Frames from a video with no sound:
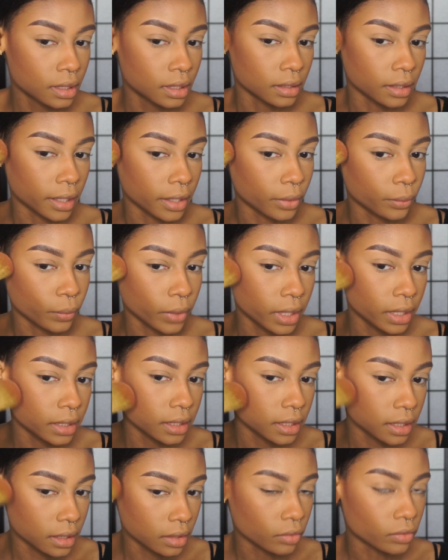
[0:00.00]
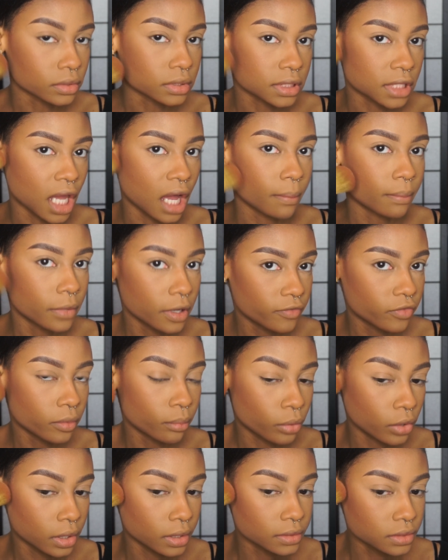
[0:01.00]
like right here on top of the
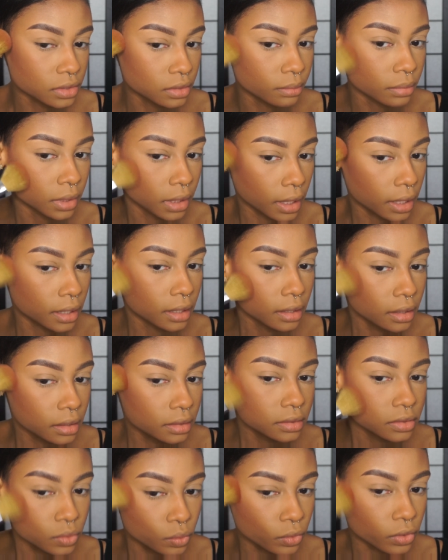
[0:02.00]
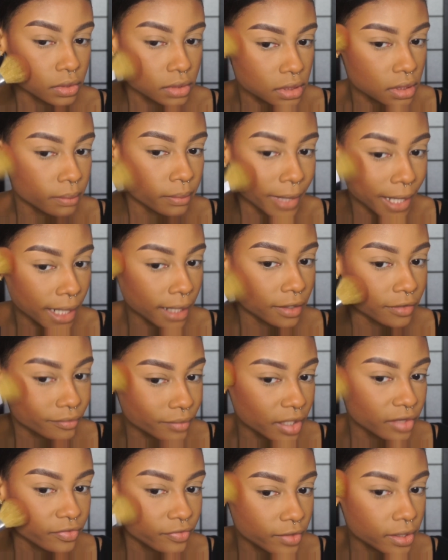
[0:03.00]
bronzer, but like towards the back of
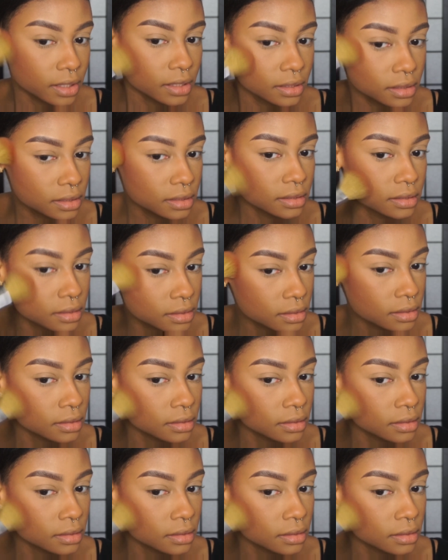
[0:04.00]
my face.